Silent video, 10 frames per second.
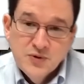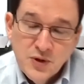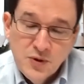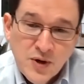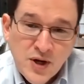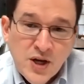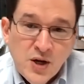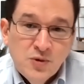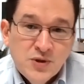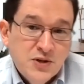So
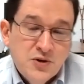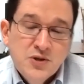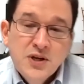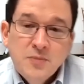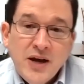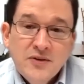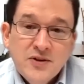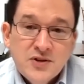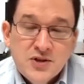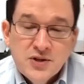what's interesting about
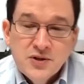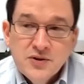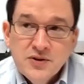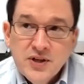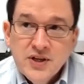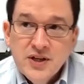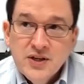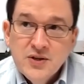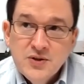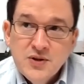this, Jill,
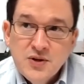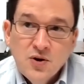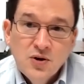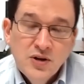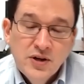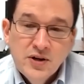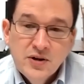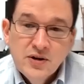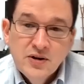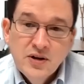is
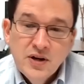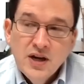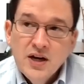earlier